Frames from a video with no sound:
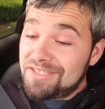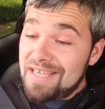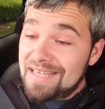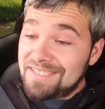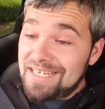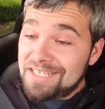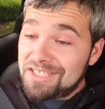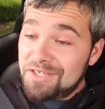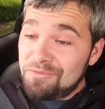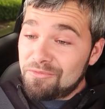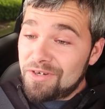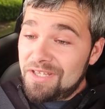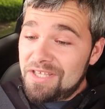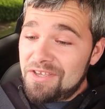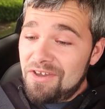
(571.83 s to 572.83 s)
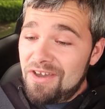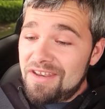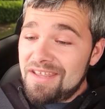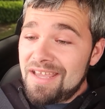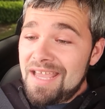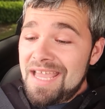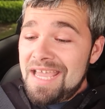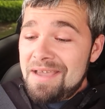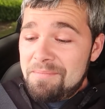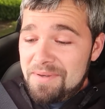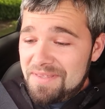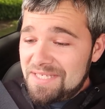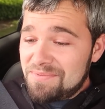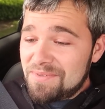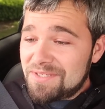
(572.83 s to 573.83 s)
That's actually really good,
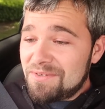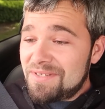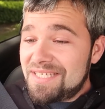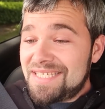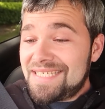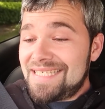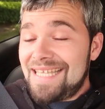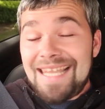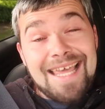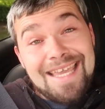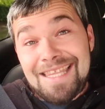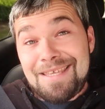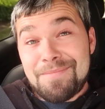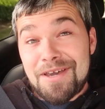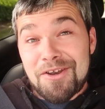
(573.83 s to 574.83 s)
but this one's only slightly